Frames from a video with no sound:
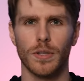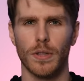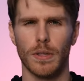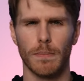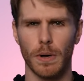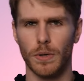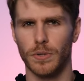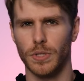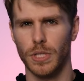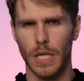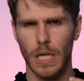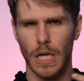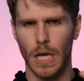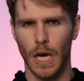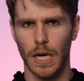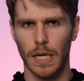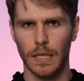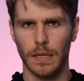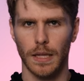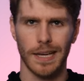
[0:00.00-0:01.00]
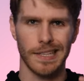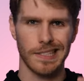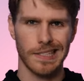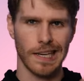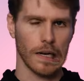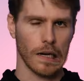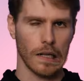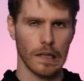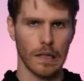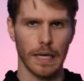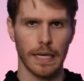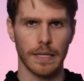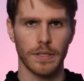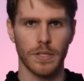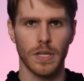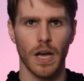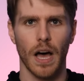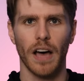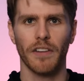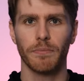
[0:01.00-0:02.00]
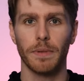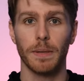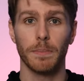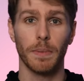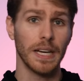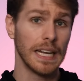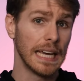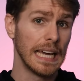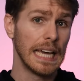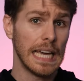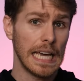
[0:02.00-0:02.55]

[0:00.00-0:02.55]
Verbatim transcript: so the most cutting lines kind of glanced off me, but